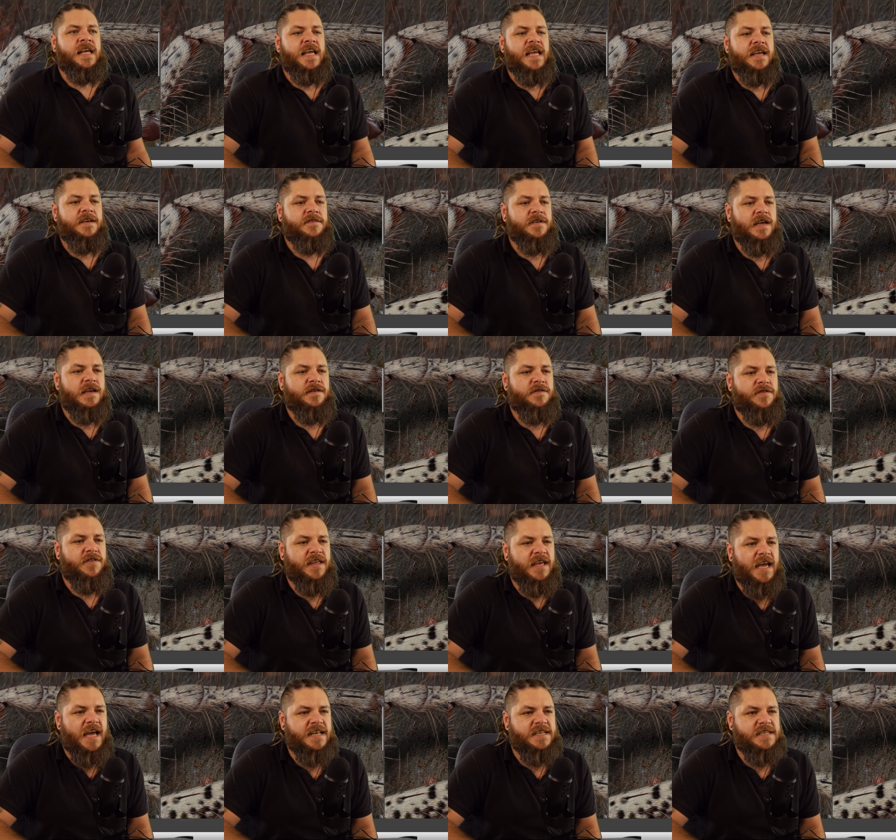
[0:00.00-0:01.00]
If
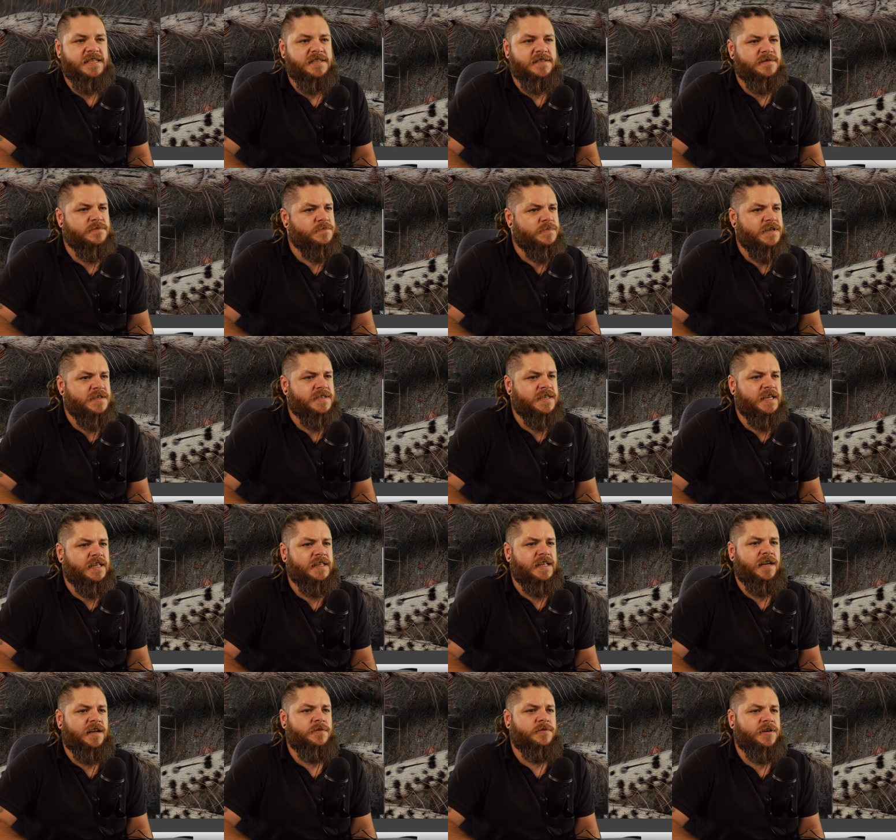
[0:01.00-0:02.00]
the edges are
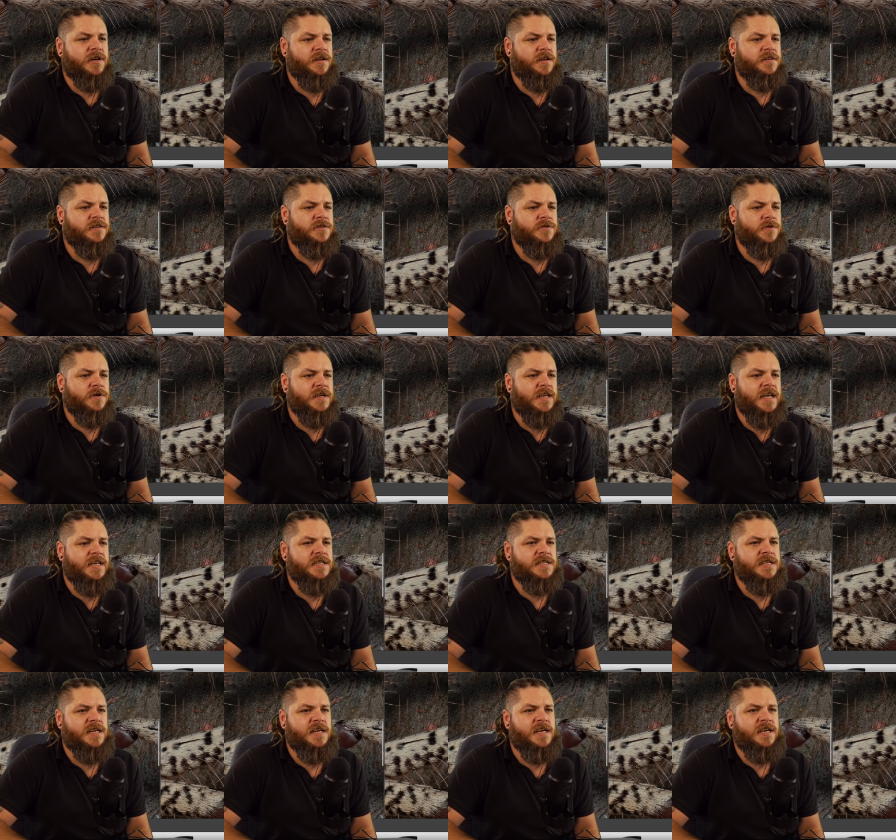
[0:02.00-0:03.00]
missing, then I'm going to do an
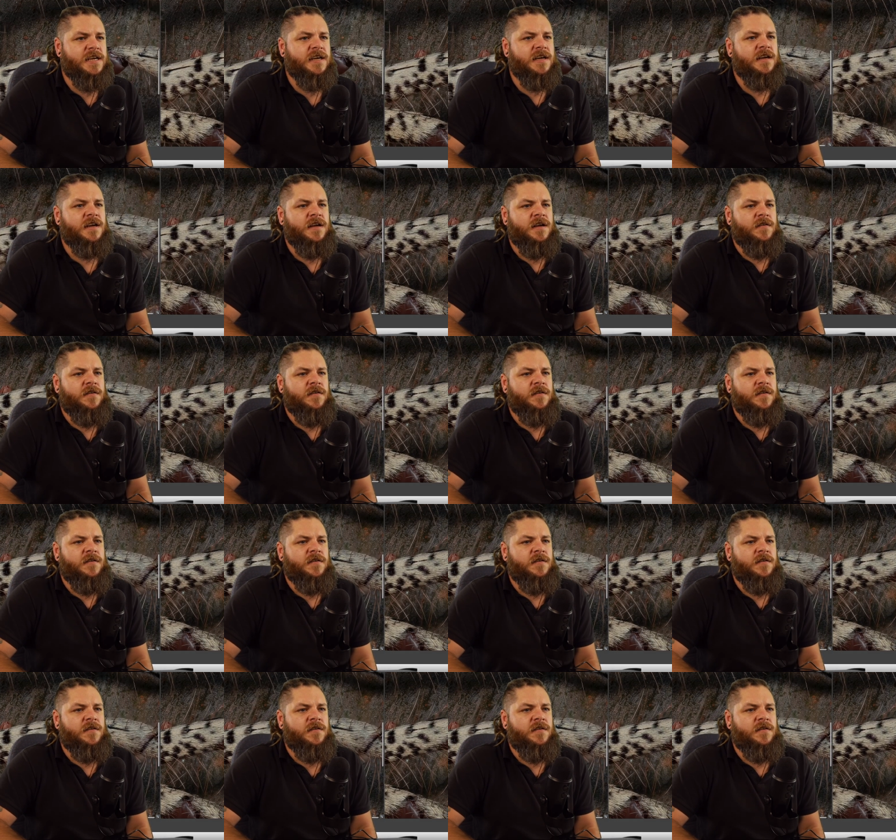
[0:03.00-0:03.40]
edge here,